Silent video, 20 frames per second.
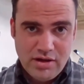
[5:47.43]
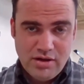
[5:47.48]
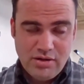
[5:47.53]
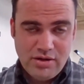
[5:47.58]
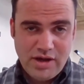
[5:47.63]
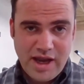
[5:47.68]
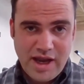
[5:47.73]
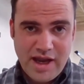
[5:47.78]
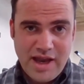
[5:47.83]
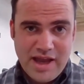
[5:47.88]

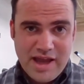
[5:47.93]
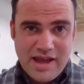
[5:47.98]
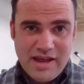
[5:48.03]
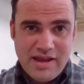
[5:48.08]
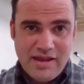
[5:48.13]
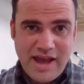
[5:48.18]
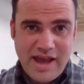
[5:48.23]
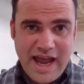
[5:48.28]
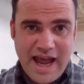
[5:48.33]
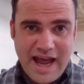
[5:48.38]
Okay?
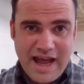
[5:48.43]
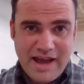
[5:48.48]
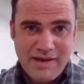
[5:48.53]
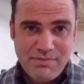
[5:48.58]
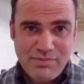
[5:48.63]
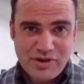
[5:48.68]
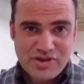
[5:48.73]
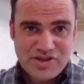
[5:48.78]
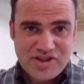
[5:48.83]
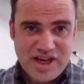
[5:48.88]
They
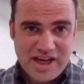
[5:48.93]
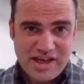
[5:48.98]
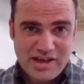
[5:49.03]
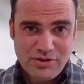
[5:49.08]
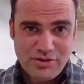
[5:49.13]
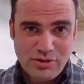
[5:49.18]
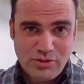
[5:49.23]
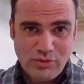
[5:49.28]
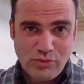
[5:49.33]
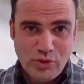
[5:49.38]
had
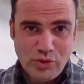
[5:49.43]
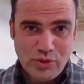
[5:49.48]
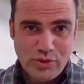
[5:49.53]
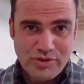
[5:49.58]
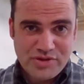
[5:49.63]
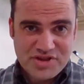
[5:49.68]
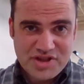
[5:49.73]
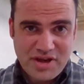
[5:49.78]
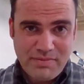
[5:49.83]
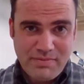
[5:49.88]
particular
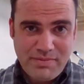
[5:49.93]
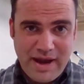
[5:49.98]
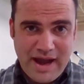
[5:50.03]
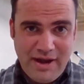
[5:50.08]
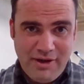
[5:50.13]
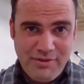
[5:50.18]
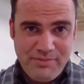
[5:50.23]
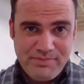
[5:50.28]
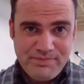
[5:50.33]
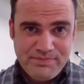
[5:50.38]
rules
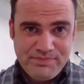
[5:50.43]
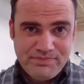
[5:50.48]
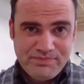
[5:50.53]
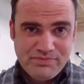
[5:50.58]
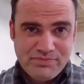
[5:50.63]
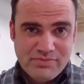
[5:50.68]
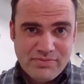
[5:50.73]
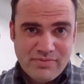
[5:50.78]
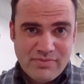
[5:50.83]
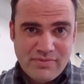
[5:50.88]
about
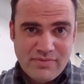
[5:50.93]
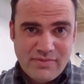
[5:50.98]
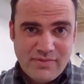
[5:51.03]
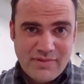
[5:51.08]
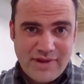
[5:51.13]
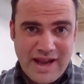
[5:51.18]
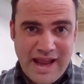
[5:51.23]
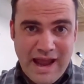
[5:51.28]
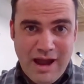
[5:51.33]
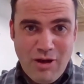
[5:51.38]

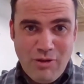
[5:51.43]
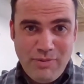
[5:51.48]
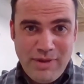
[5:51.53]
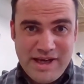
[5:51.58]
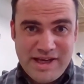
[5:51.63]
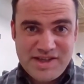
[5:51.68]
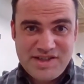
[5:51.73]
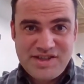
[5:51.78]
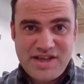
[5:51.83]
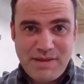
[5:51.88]
how
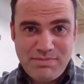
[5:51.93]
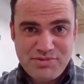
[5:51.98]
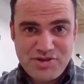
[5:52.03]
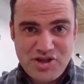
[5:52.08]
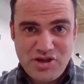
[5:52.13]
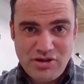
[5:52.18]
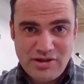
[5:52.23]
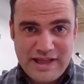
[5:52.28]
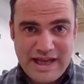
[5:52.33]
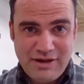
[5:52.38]
many steps
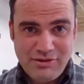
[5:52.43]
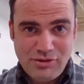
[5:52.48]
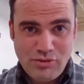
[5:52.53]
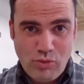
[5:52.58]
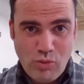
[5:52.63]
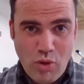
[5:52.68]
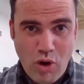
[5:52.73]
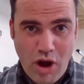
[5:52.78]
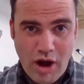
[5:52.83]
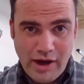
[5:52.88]
you're allowed to
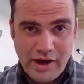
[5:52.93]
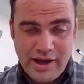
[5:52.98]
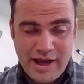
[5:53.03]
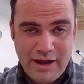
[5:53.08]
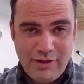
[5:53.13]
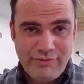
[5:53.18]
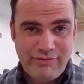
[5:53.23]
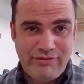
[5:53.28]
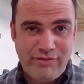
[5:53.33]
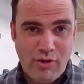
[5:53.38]
walk,
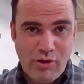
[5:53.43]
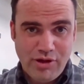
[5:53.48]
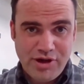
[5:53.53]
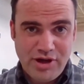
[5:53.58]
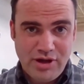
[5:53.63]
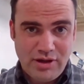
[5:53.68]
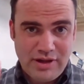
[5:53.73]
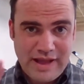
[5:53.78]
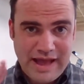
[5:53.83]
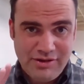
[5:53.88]
how far
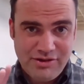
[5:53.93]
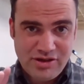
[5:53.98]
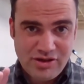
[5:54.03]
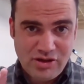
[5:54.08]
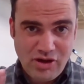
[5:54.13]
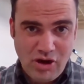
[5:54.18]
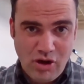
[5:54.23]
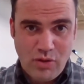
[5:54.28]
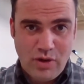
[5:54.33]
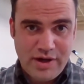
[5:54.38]
you're allowed to
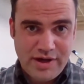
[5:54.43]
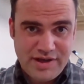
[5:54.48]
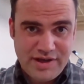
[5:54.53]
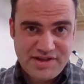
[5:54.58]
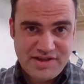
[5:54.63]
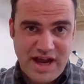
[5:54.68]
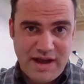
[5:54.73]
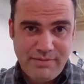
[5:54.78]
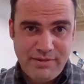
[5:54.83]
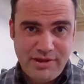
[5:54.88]
go on the
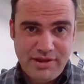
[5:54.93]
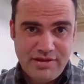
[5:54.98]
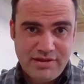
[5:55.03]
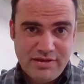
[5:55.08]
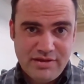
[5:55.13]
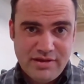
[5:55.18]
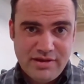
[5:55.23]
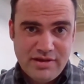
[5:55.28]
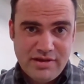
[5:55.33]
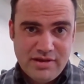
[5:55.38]
Sabbath.
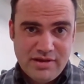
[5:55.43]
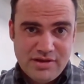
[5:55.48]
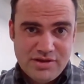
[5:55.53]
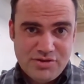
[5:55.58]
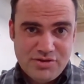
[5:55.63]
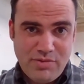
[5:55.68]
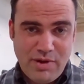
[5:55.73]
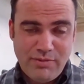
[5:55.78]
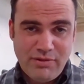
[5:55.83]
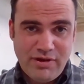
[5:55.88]
Do
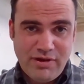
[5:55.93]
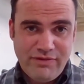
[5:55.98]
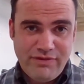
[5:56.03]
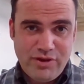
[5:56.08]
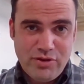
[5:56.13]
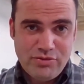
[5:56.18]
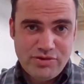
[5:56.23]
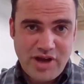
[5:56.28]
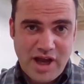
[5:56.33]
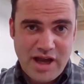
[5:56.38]
you remember a
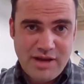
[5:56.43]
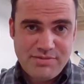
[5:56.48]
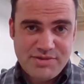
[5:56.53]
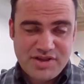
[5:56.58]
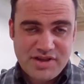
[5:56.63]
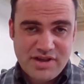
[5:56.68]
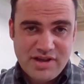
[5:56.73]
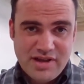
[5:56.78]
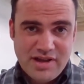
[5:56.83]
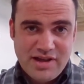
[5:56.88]
few
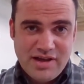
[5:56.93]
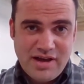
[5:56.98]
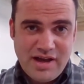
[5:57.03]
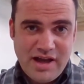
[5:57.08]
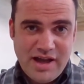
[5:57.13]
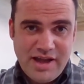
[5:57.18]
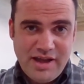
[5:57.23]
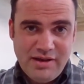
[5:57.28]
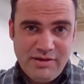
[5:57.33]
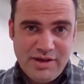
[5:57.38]
times
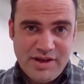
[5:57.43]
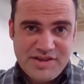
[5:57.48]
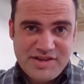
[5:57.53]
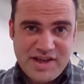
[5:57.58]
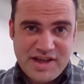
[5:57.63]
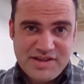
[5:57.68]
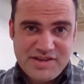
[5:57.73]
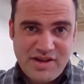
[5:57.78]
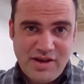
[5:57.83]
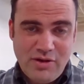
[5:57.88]
it
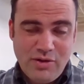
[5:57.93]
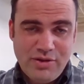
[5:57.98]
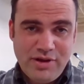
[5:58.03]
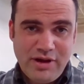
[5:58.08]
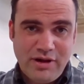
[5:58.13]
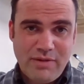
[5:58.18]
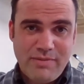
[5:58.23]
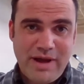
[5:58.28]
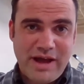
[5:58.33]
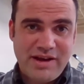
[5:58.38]
says, oh,
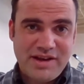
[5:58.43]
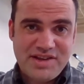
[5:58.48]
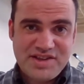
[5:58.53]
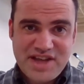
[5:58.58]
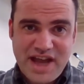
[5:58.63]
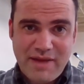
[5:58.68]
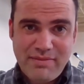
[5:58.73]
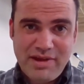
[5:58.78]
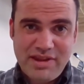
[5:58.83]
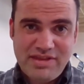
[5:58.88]
they're about a
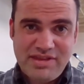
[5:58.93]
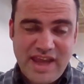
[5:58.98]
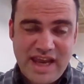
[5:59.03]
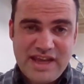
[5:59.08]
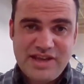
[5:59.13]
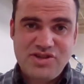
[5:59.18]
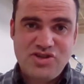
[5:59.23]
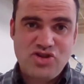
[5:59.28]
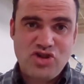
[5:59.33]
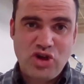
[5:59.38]
Sabbath
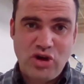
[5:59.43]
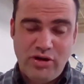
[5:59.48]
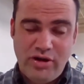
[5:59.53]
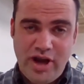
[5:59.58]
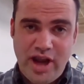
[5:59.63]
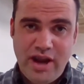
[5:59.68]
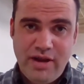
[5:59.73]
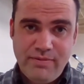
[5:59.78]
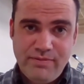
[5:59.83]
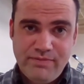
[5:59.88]
day's
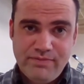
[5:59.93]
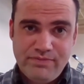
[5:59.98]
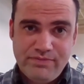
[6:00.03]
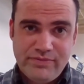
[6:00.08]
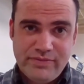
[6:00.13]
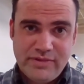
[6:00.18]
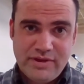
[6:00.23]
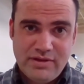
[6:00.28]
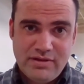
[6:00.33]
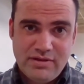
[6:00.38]
journey
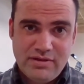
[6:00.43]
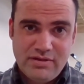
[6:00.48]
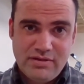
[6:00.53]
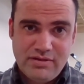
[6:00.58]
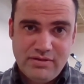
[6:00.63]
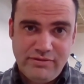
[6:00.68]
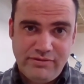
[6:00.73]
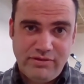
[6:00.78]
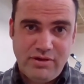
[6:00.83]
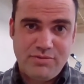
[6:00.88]

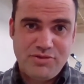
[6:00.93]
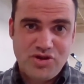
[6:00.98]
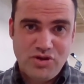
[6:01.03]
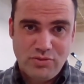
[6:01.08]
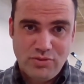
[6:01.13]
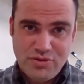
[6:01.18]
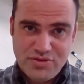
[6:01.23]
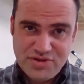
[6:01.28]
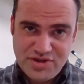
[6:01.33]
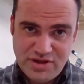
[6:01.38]
from
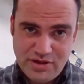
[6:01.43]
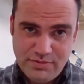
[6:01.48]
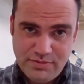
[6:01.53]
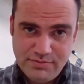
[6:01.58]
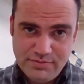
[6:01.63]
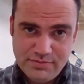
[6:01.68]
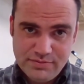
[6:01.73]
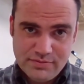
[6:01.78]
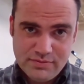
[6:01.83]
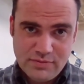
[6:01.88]
Jerusalem,
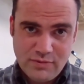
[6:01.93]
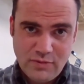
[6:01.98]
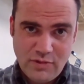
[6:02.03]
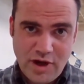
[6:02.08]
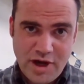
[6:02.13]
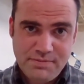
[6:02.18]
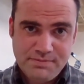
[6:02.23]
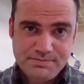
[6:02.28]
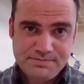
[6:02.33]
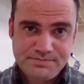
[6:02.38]

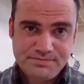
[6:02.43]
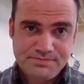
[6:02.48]
right?